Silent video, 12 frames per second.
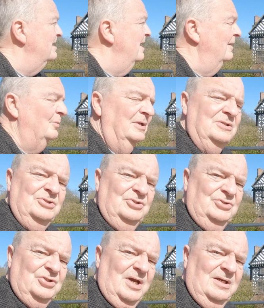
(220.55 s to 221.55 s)
And I want
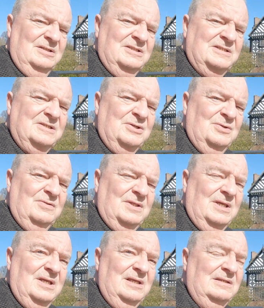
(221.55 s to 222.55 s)
to change to
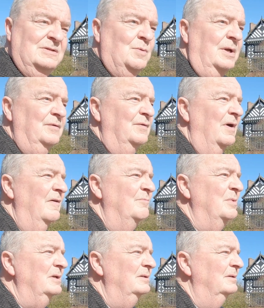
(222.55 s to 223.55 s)
the
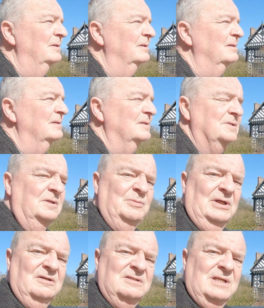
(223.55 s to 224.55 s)
25mm
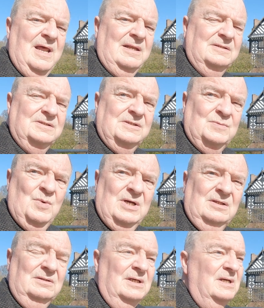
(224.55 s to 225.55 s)
Summilux lens as
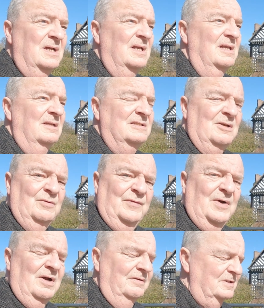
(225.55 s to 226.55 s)
well. So
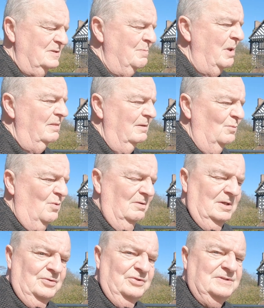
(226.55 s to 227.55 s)
far it's been the
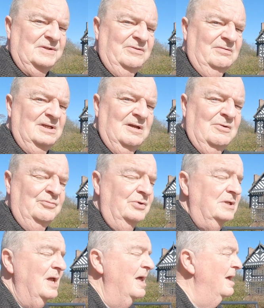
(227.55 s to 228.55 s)
100 to
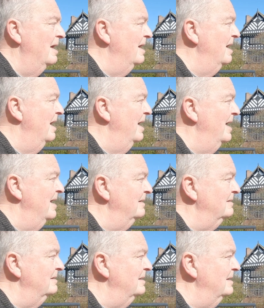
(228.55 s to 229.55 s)
300
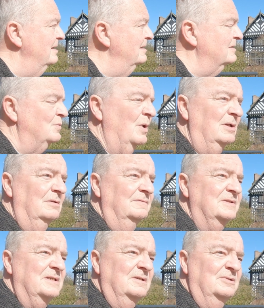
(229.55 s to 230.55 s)
and the
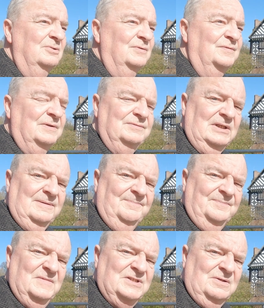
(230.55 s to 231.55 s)
12 to 50,
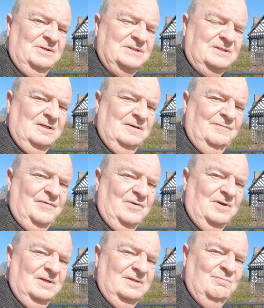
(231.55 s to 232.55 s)
so it's time
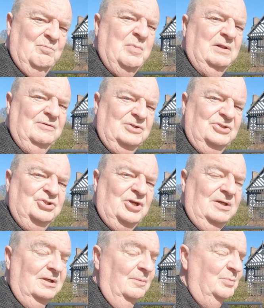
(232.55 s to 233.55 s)
for a bit of a
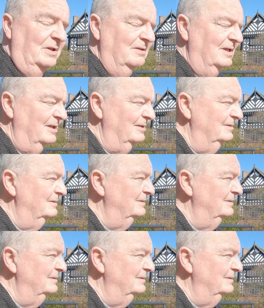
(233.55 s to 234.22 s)
shake-up, I think.